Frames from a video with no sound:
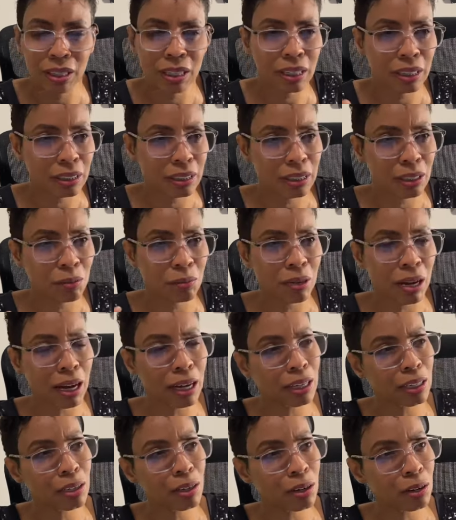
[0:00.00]
Then he said, well,
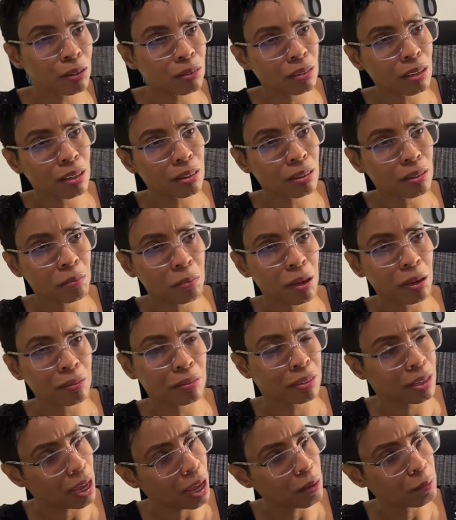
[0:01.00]
I ain't heard nothing
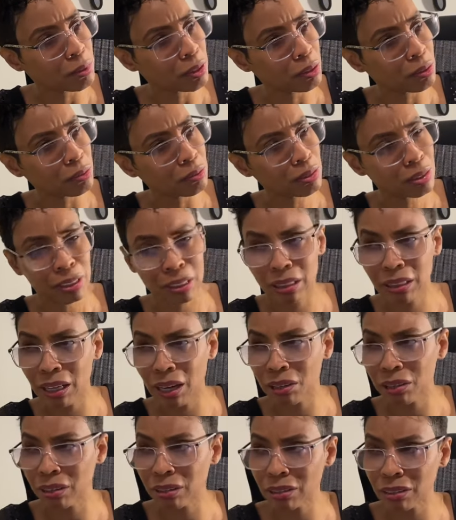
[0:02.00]
about Domino's, and
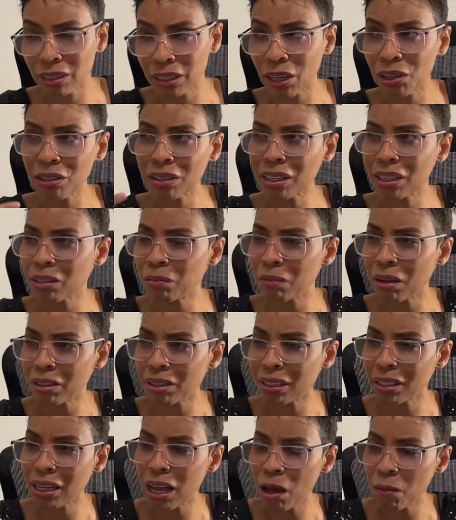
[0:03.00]
started thinking
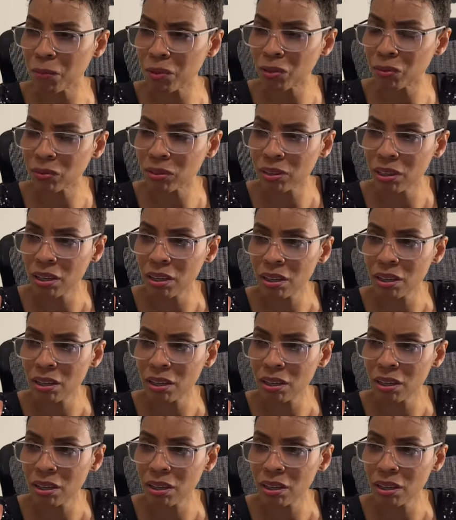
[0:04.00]
about the Domino's